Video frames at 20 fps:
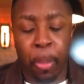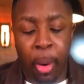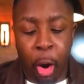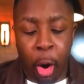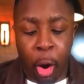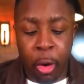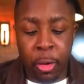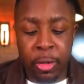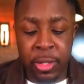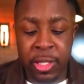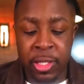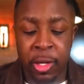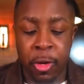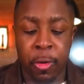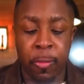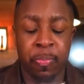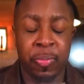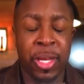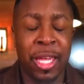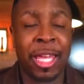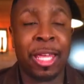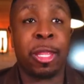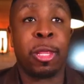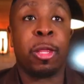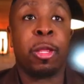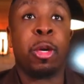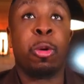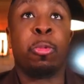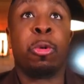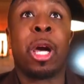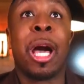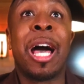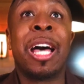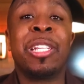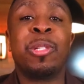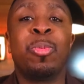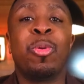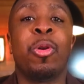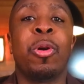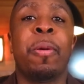But also in the
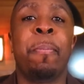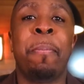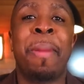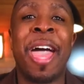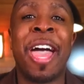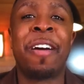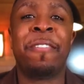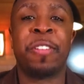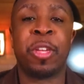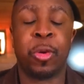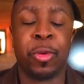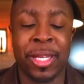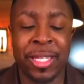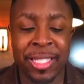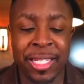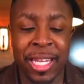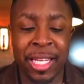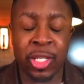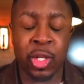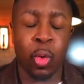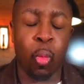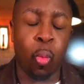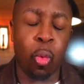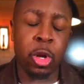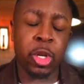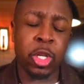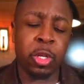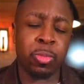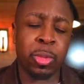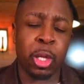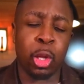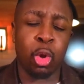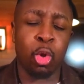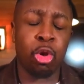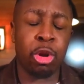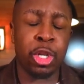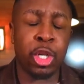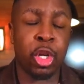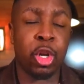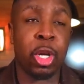Gospel of Matthew, it says to worship the
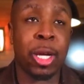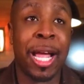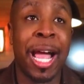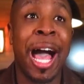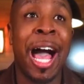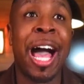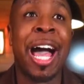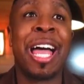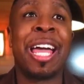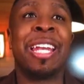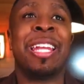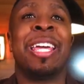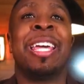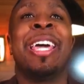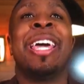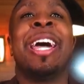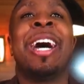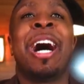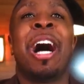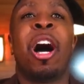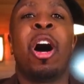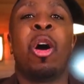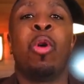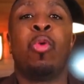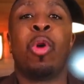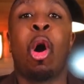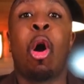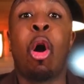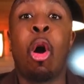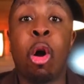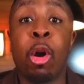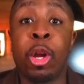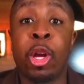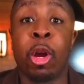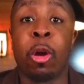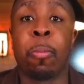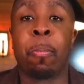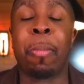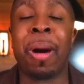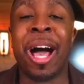Lord your God of all
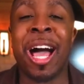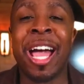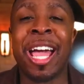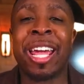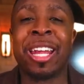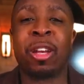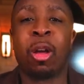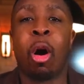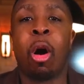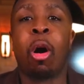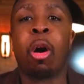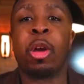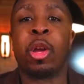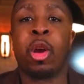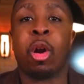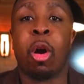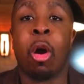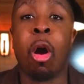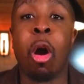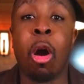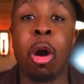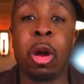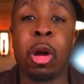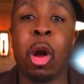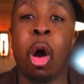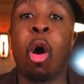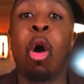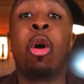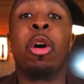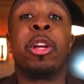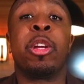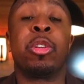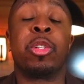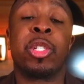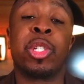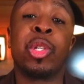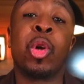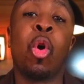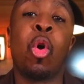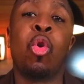your mind, all your heart, all
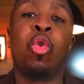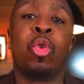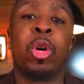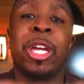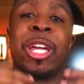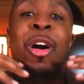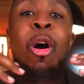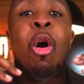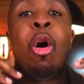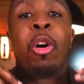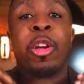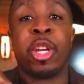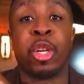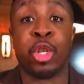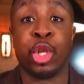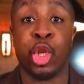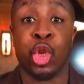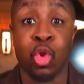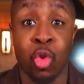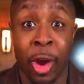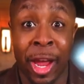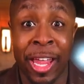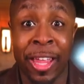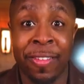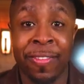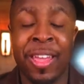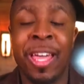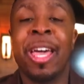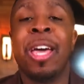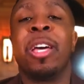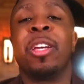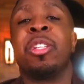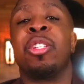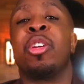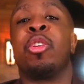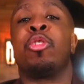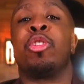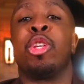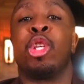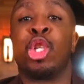your soul, and all your strength.
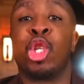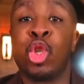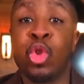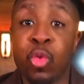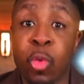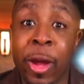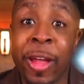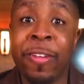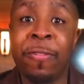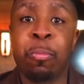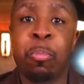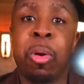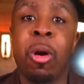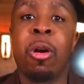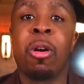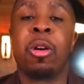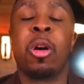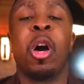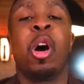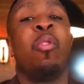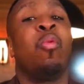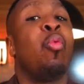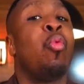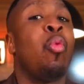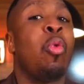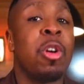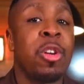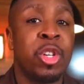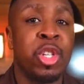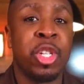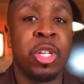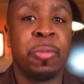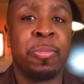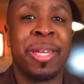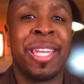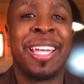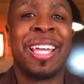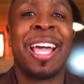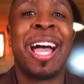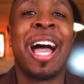So the strength part of
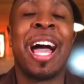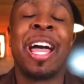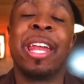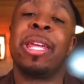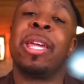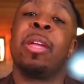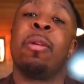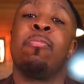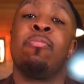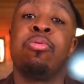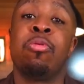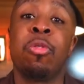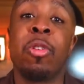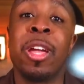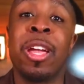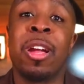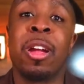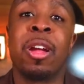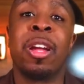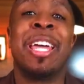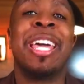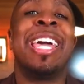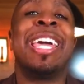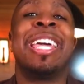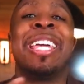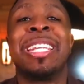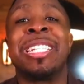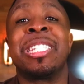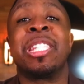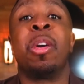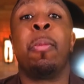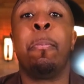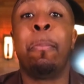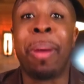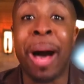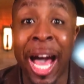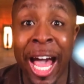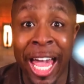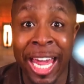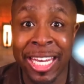worshiping God in prayer is the
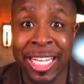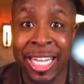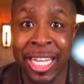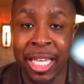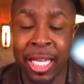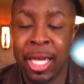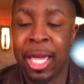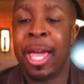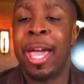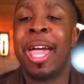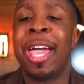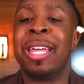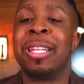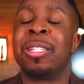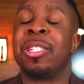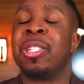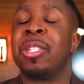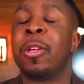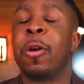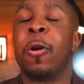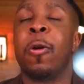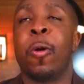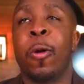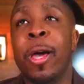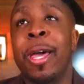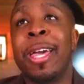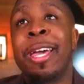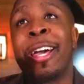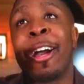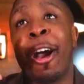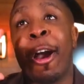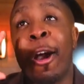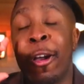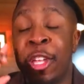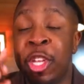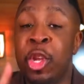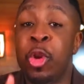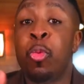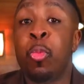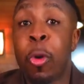body. And so
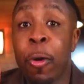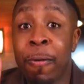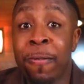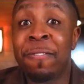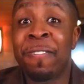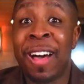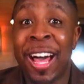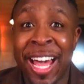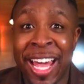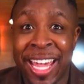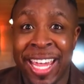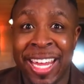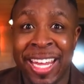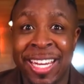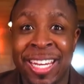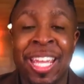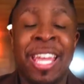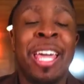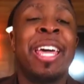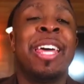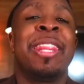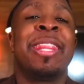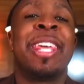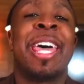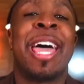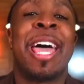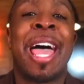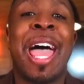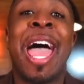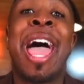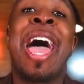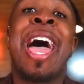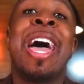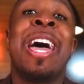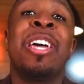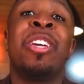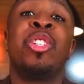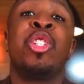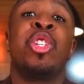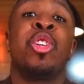you will find that
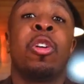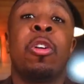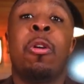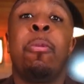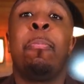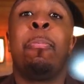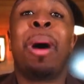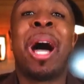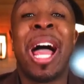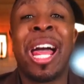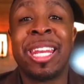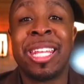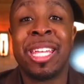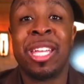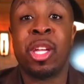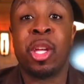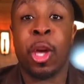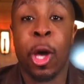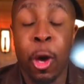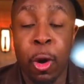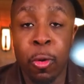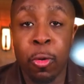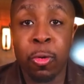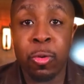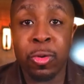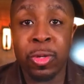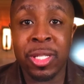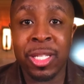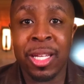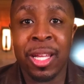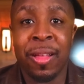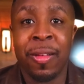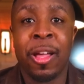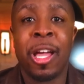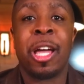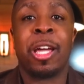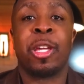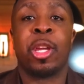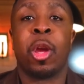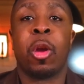as your body goes,
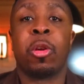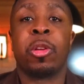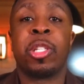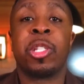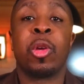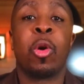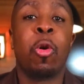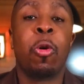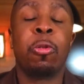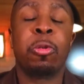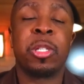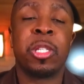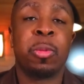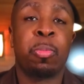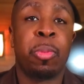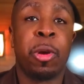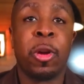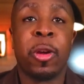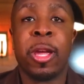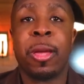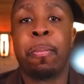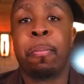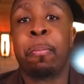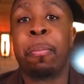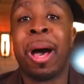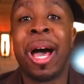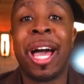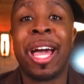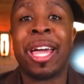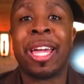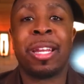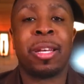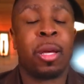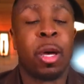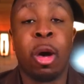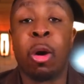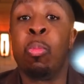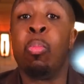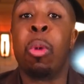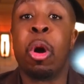your soul, spirit,
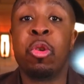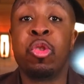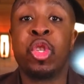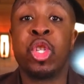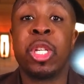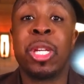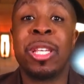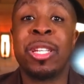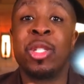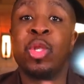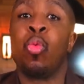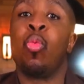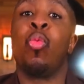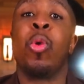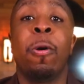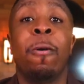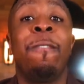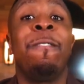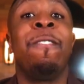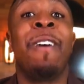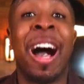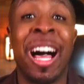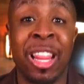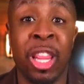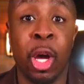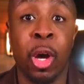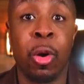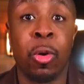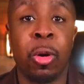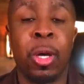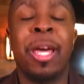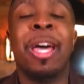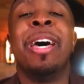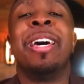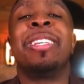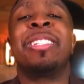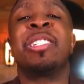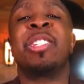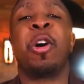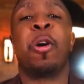mind, emotions will follow.
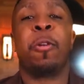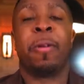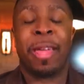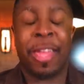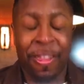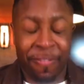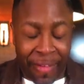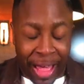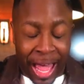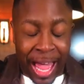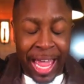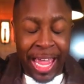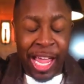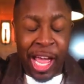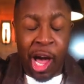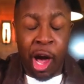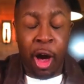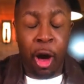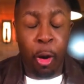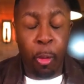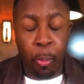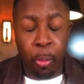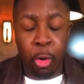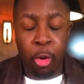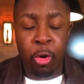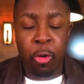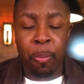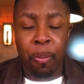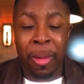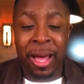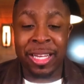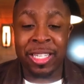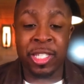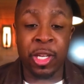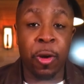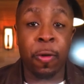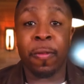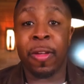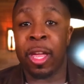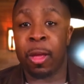So if I humble
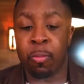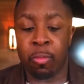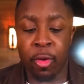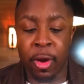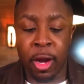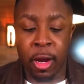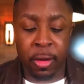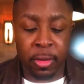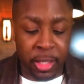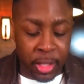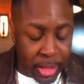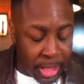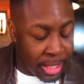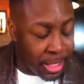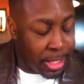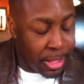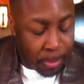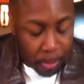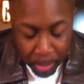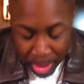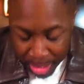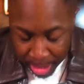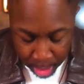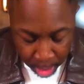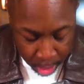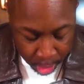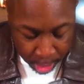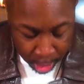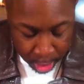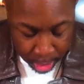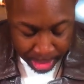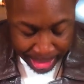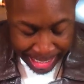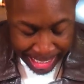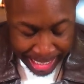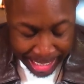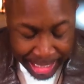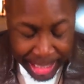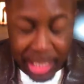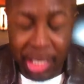myself in prayer, so this is being on your
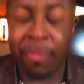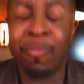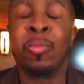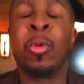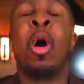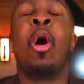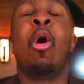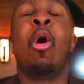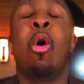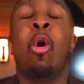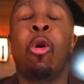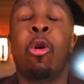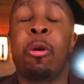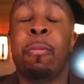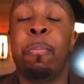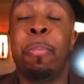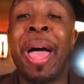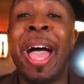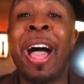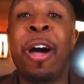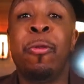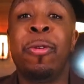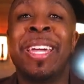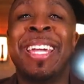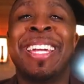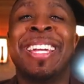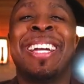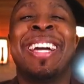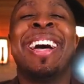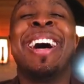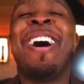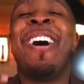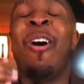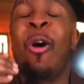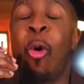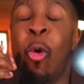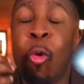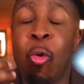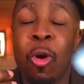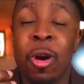knees or bowing
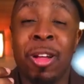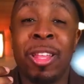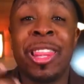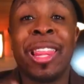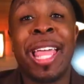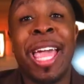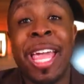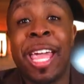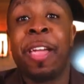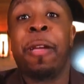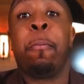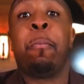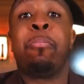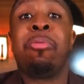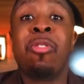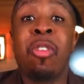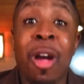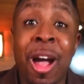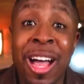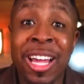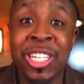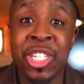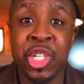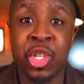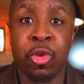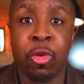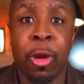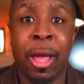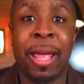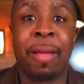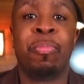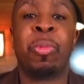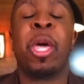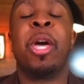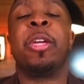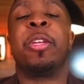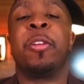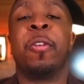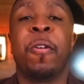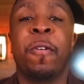or laying prostrate,
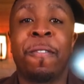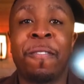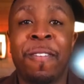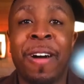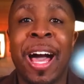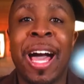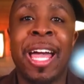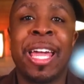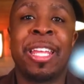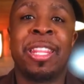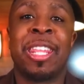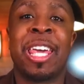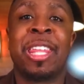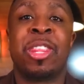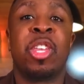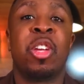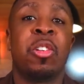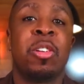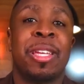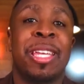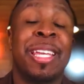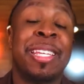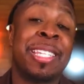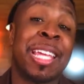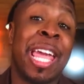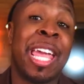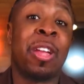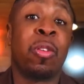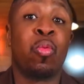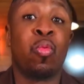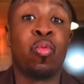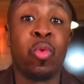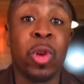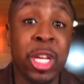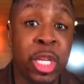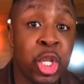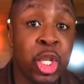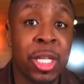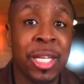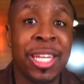you'll find that there is a
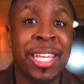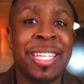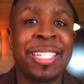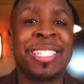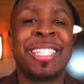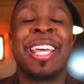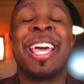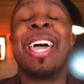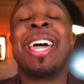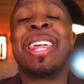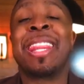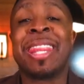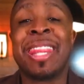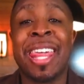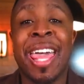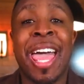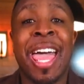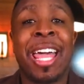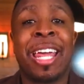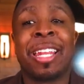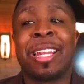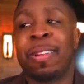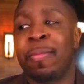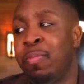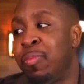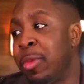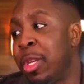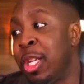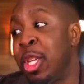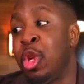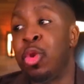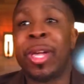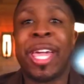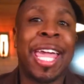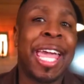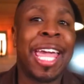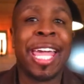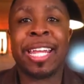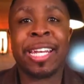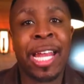richness that you
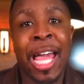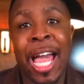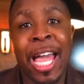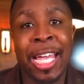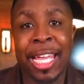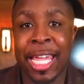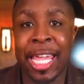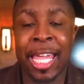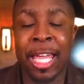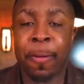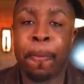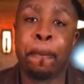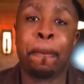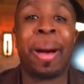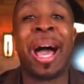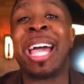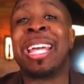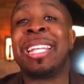cannot get